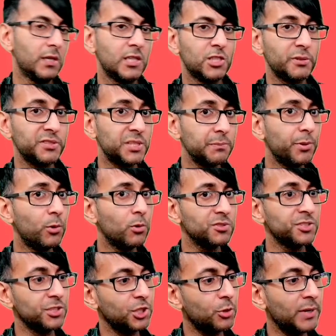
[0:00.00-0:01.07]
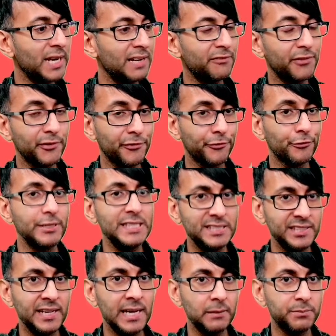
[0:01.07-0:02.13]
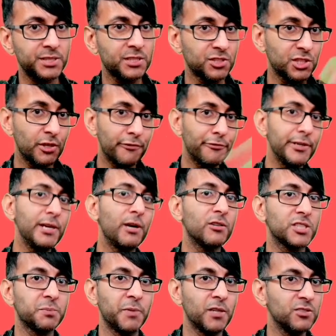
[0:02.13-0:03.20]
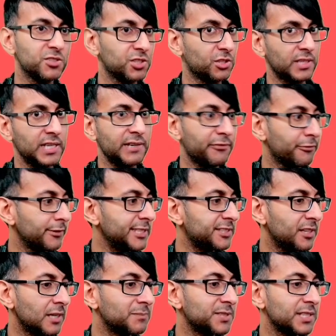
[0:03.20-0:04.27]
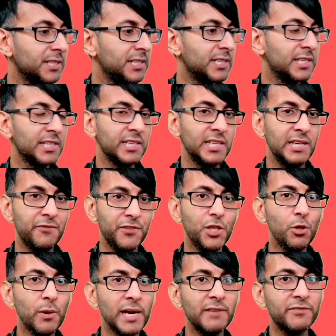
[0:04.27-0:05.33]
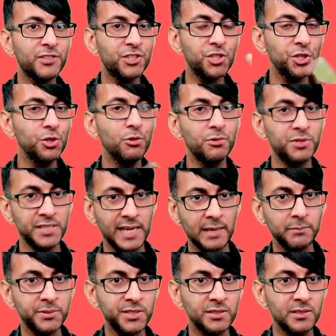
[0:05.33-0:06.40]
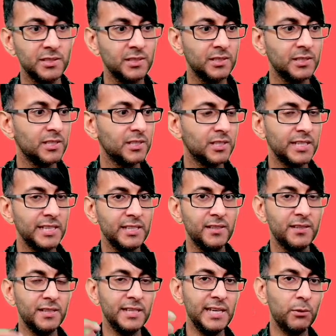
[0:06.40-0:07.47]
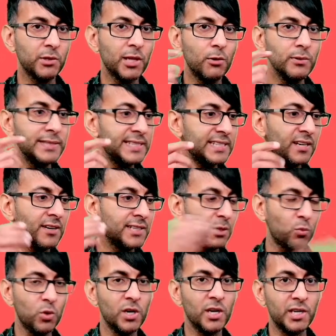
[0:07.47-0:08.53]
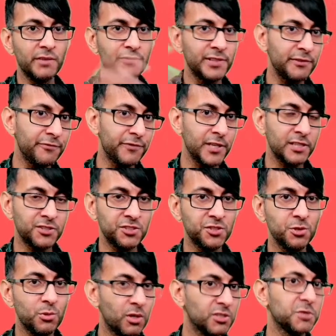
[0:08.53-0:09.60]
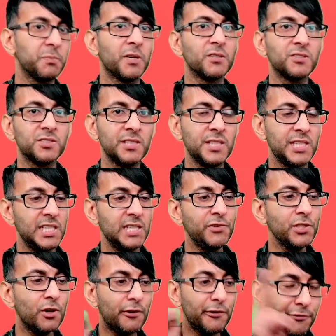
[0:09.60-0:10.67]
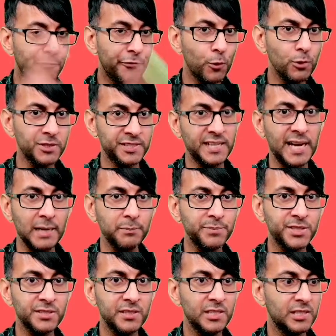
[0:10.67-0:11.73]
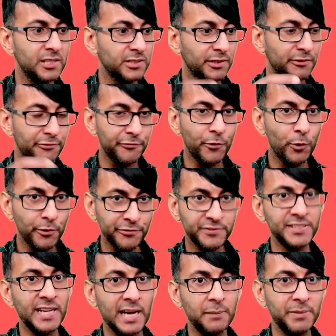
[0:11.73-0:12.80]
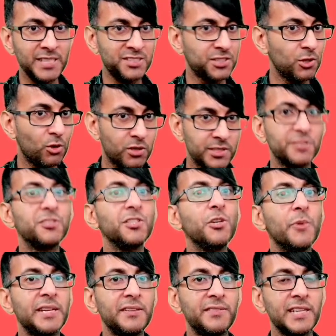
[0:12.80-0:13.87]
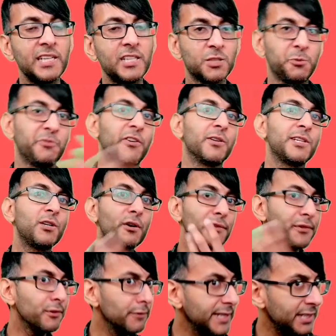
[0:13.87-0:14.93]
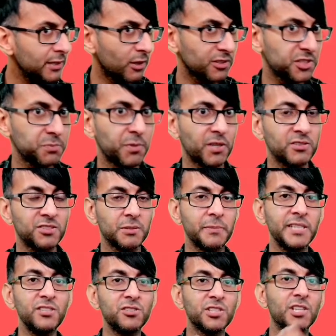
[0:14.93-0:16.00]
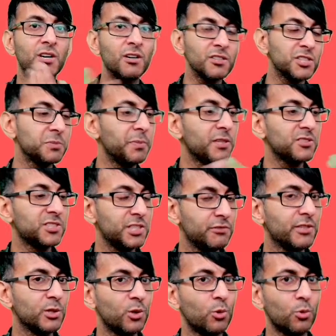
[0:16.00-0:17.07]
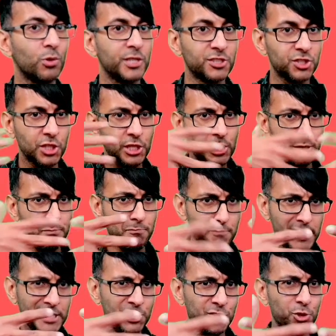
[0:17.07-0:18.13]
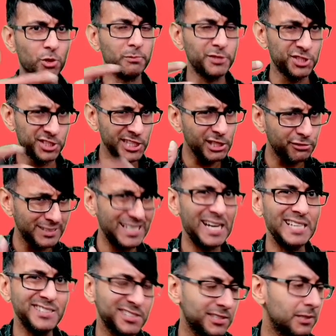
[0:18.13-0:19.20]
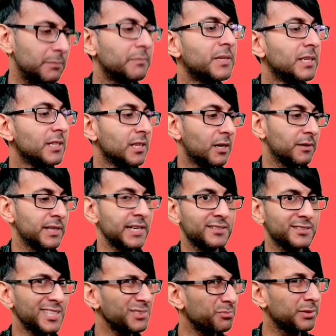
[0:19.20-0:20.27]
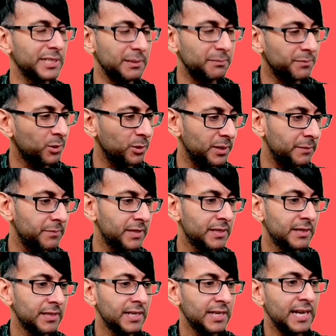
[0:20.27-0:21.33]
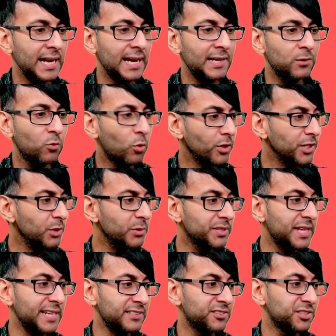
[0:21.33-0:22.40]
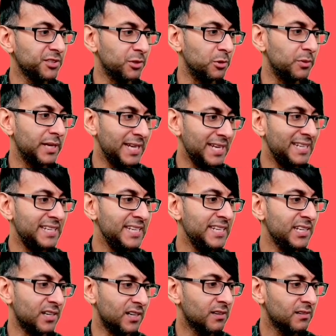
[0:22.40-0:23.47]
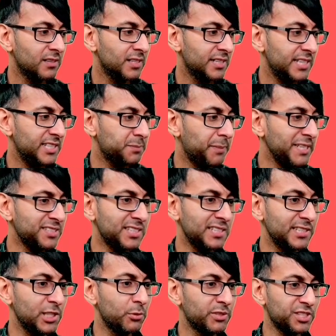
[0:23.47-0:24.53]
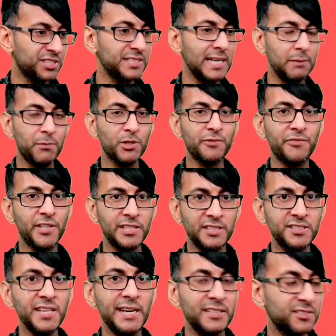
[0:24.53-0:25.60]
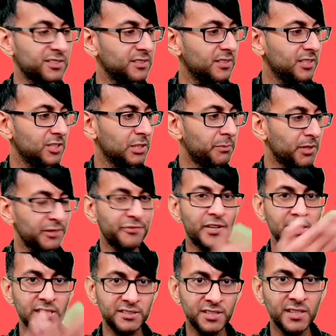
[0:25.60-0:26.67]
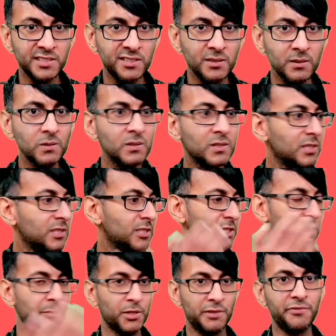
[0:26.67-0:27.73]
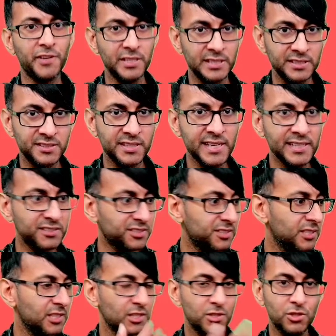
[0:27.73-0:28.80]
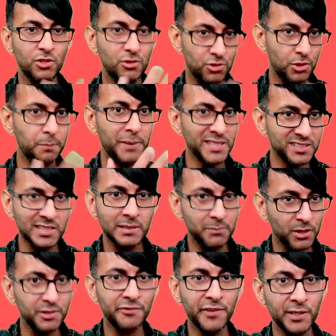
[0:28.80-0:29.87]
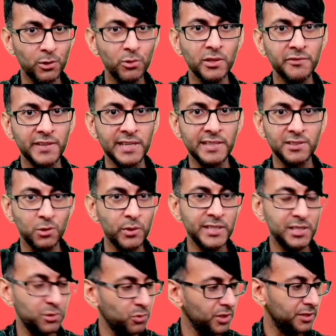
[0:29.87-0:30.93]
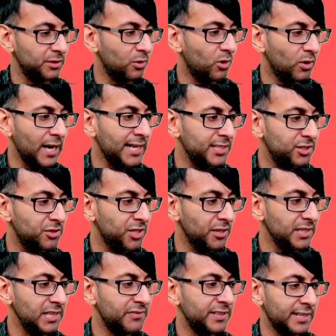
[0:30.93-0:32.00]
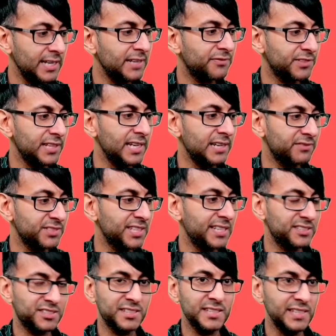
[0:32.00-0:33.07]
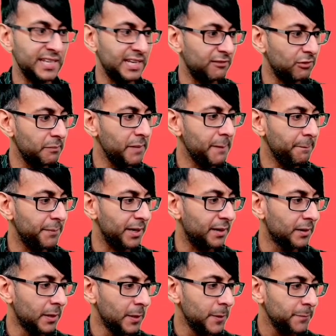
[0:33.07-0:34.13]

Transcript: So it's important you have three tabs because you've got three hotspots, you've got to have three tabs. If you have two tabs, it will only kind of work for the first two hotspots. If you've got four tabs, the fourth tab is not going to do anything because we've only got three hotspots. So make sure your hotspots and your recordings accordions match up, synchronize them, okay? Because that's pretty important. And what you would then do in here is basically you would just now modify your text. You modify your title, you modify your text, you basically modify all of it the way you would. And you don't even have to have text in here. Remember,